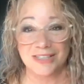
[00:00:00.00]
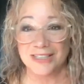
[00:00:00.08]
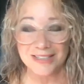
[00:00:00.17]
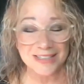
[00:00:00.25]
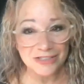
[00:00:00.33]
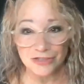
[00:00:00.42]
this
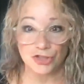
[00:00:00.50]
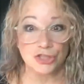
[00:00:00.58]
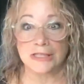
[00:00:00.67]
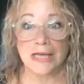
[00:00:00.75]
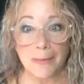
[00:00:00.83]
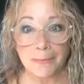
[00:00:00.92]
didn't
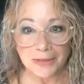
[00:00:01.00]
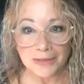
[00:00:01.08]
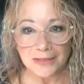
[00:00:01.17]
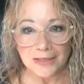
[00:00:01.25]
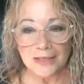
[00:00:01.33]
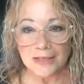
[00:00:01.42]
just
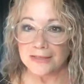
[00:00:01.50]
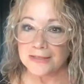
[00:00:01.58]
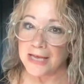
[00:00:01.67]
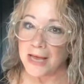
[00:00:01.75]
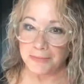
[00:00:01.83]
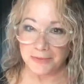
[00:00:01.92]
happen this
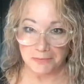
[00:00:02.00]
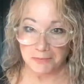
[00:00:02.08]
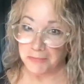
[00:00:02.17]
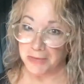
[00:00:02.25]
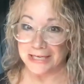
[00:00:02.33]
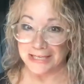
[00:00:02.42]
happened
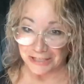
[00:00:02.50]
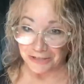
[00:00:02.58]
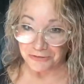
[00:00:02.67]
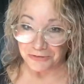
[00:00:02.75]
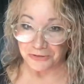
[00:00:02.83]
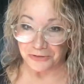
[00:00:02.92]
many
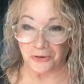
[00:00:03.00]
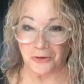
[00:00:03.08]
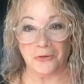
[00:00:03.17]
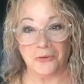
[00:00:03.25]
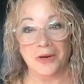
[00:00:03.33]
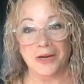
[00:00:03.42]
years
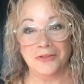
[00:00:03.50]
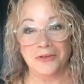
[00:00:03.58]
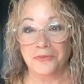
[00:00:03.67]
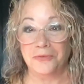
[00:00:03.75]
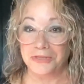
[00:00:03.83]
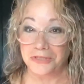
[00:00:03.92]
ago and
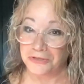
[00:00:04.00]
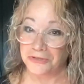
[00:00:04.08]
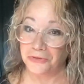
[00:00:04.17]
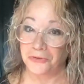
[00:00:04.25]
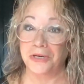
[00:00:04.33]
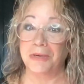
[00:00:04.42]
there was a
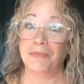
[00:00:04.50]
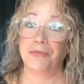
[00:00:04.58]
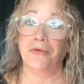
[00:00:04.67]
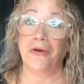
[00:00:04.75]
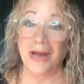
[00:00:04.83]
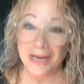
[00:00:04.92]
story
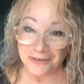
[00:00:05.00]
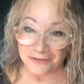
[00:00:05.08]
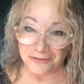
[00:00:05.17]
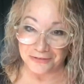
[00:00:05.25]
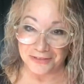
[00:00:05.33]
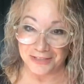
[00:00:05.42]

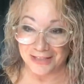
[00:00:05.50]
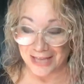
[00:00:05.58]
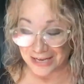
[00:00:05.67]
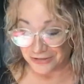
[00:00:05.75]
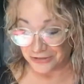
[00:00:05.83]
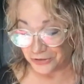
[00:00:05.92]
prior to
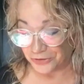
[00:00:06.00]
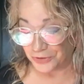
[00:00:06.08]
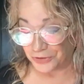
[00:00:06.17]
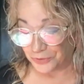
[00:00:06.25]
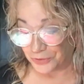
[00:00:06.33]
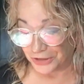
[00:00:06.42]
that too
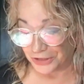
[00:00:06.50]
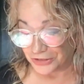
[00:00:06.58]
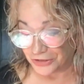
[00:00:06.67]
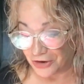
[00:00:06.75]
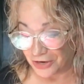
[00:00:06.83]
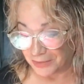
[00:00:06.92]
which we're going to
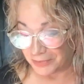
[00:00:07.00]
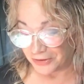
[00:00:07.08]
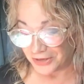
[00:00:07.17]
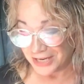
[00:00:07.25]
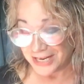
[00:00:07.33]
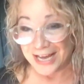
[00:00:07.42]
talk about
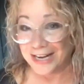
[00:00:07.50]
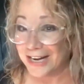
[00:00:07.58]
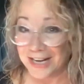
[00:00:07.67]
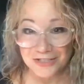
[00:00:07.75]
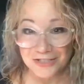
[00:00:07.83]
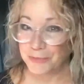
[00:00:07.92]
and i
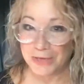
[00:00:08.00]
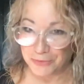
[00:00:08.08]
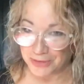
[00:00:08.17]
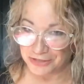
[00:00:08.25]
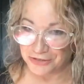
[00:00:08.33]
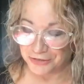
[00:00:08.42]
got so many
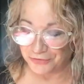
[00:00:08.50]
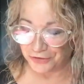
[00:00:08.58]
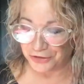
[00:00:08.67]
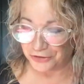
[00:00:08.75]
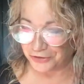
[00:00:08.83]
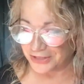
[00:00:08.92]
questions for
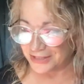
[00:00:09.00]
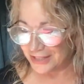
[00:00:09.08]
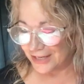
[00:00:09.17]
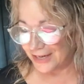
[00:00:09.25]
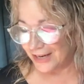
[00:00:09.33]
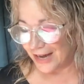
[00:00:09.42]
you chris
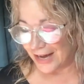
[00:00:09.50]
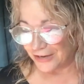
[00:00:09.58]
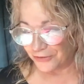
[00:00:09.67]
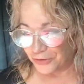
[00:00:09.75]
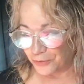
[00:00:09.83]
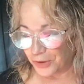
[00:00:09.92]
i
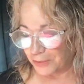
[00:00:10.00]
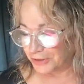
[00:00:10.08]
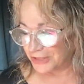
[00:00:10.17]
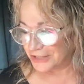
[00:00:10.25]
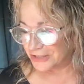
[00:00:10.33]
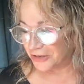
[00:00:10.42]
don't know where i'm going
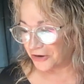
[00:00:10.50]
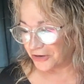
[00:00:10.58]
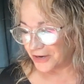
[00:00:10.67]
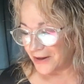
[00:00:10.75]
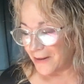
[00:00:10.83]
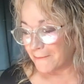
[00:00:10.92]
to start
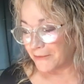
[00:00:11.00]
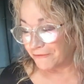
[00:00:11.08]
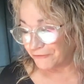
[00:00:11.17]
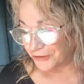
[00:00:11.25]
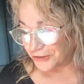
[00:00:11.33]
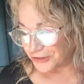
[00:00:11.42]
but
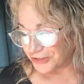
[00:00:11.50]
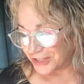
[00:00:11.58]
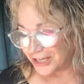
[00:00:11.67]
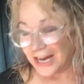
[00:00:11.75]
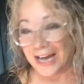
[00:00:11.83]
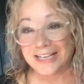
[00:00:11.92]
first
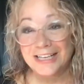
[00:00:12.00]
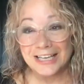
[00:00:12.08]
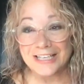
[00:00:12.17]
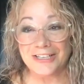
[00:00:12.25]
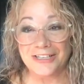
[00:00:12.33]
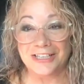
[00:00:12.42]
i'd
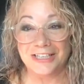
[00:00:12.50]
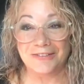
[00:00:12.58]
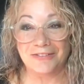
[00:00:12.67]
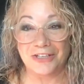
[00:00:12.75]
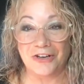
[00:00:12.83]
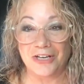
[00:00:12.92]
like you to give
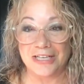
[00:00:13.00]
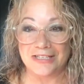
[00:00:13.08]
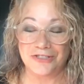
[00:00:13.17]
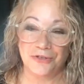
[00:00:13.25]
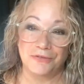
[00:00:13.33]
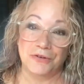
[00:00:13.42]
the audience
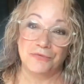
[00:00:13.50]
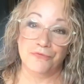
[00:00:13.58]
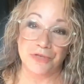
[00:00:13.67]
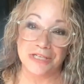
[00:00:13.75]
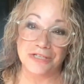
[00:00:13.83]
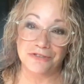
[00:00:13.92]
sort of a
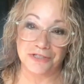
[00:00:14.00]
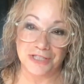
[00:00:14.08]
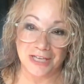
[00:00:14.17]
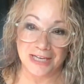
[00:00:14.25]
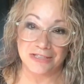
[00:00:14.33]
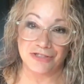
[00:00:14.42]
reader's
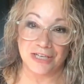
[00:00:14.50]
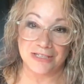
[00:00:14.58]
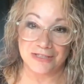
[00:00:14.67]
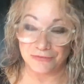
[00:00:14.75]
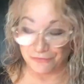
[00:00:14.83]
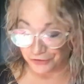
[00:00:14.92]

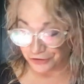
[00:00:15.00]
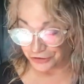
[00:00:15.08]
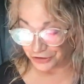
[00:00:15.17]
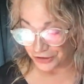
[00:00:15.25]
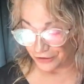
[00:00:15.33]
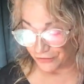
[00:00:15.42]
digest
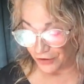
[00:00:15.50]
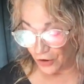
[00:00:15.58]
version of